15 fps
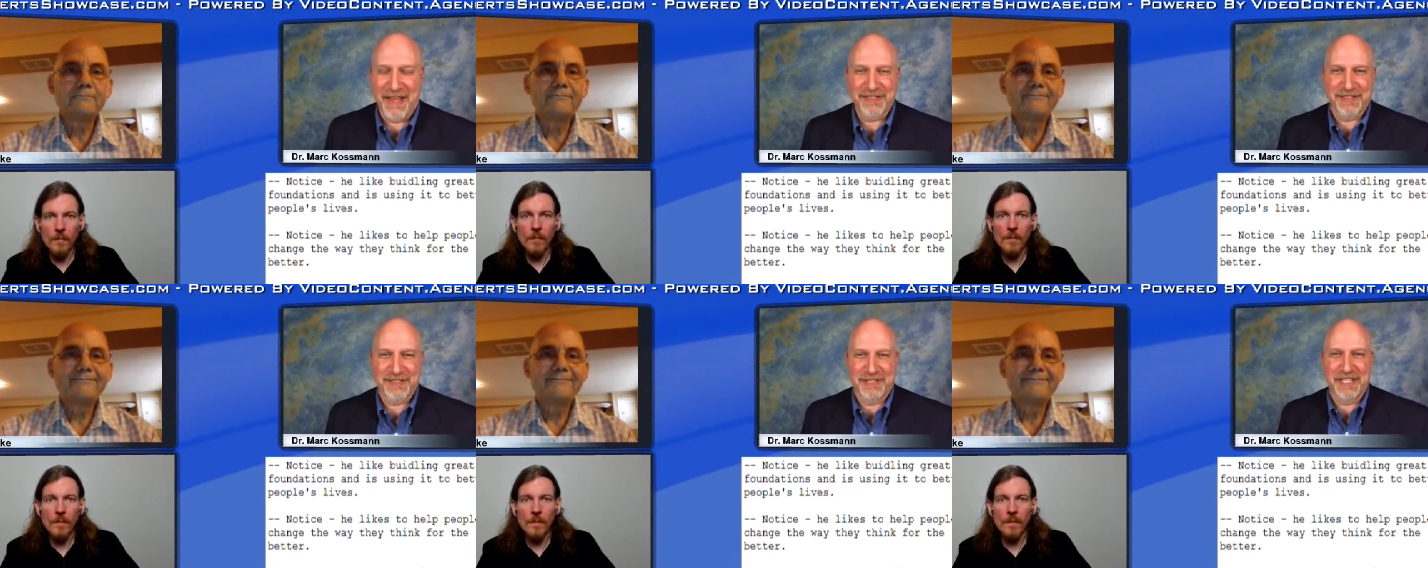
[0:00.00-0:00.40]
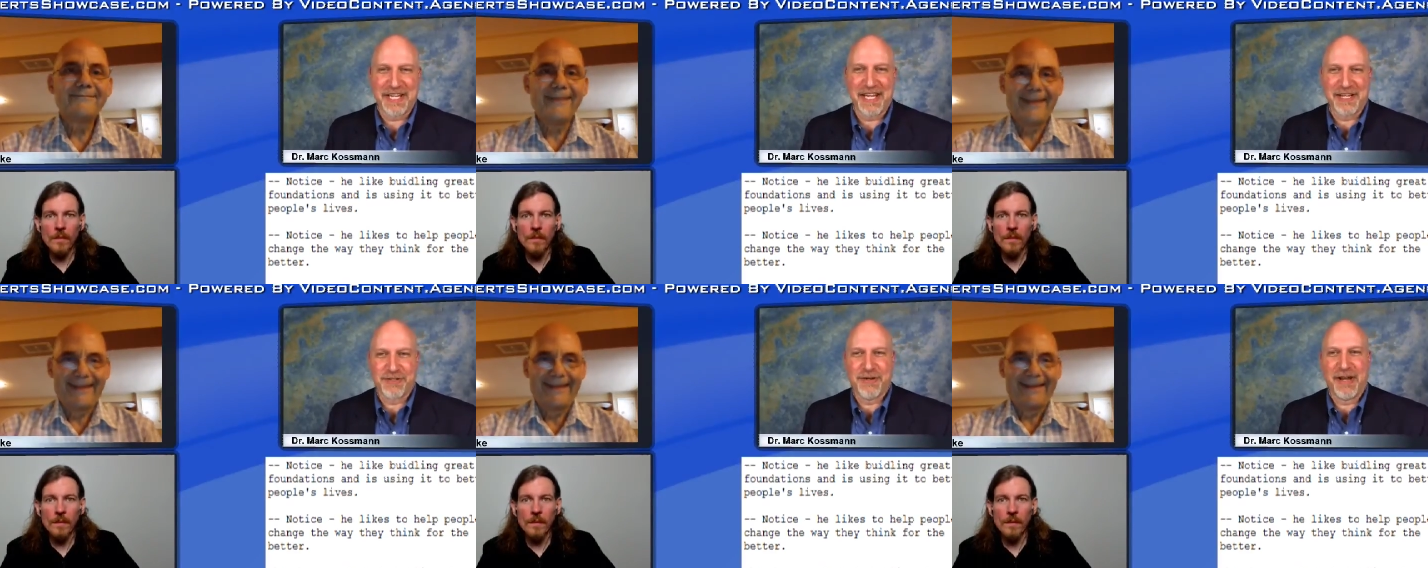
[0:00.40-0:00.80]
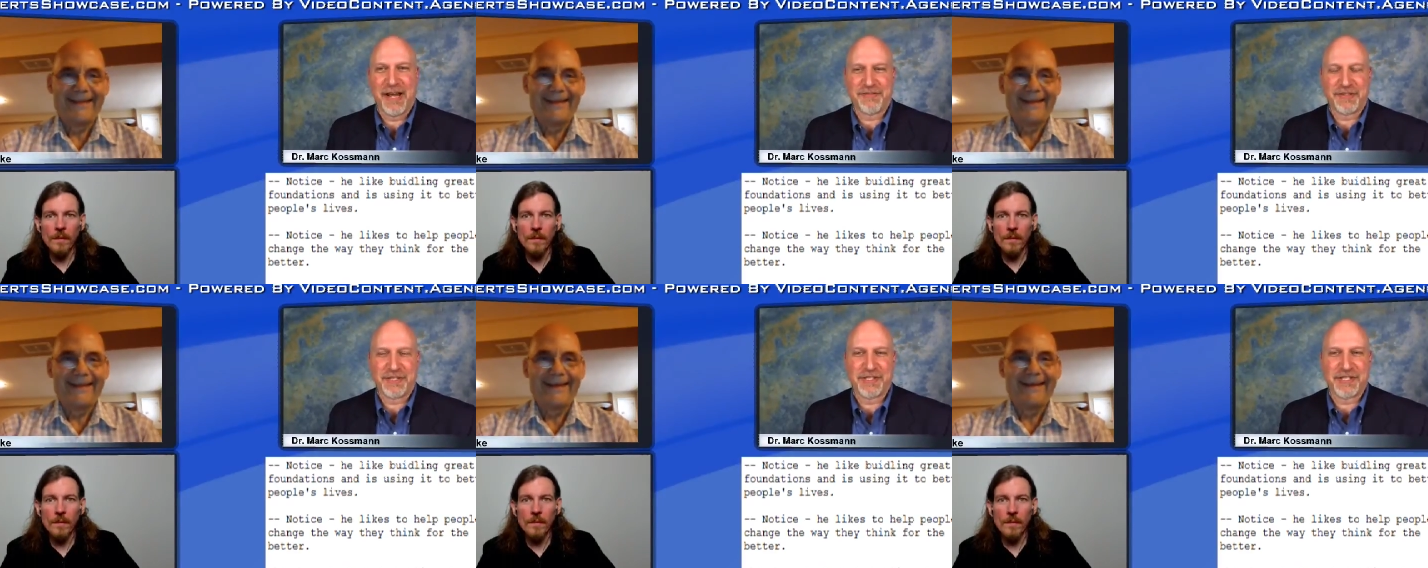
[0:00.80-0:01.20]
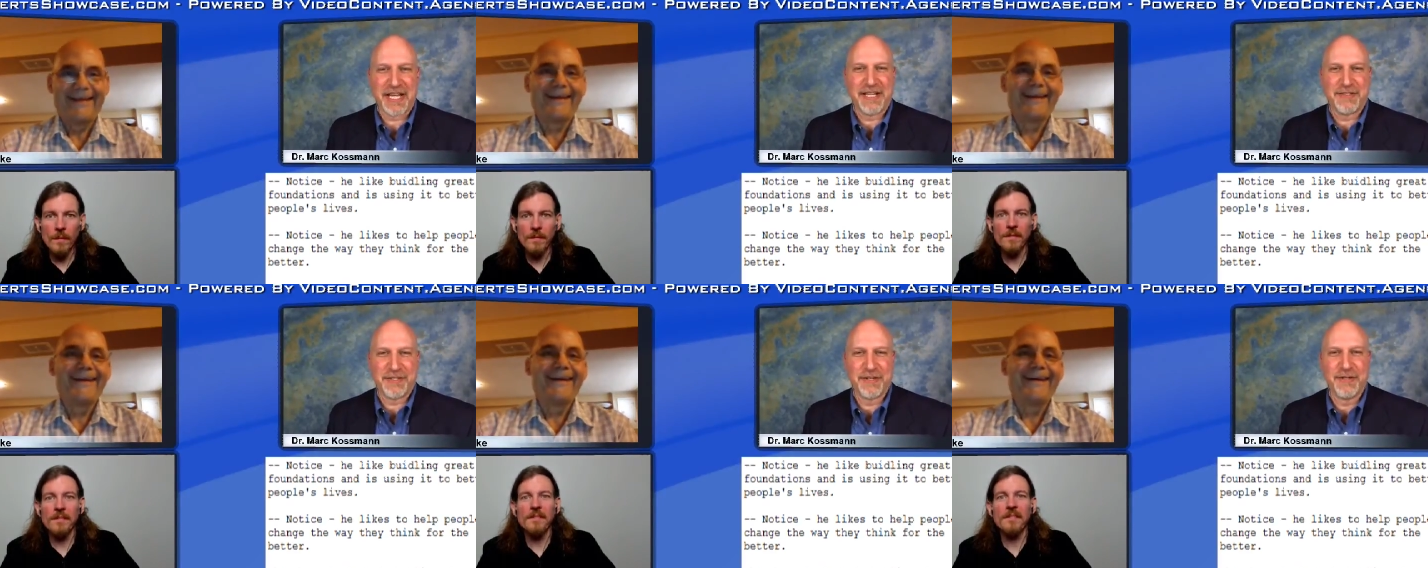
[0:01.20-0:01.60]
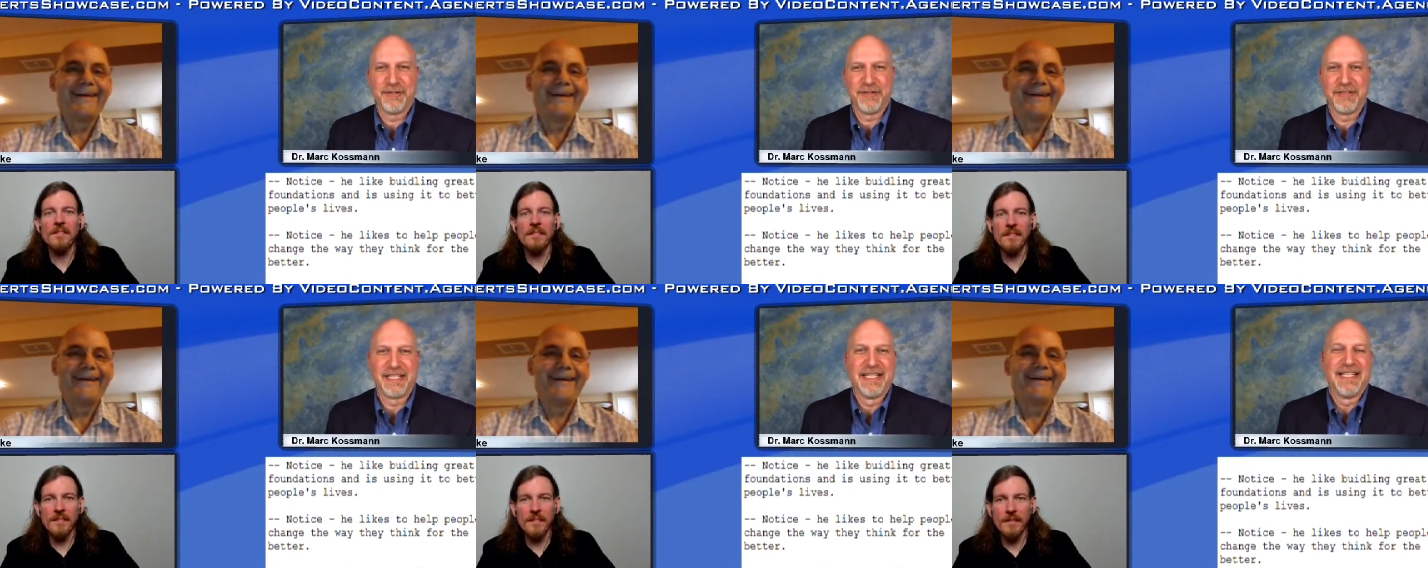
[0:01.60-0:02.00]
Speaker 1: That's the tease. You have to stay
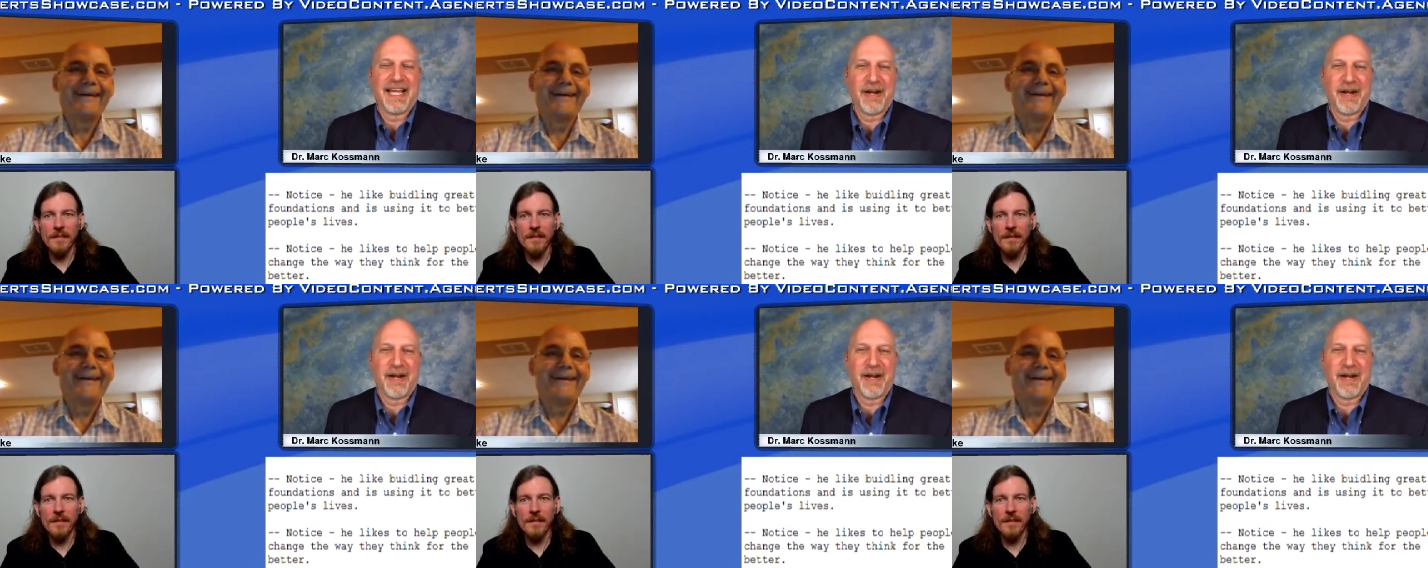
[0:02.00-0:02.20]
tuned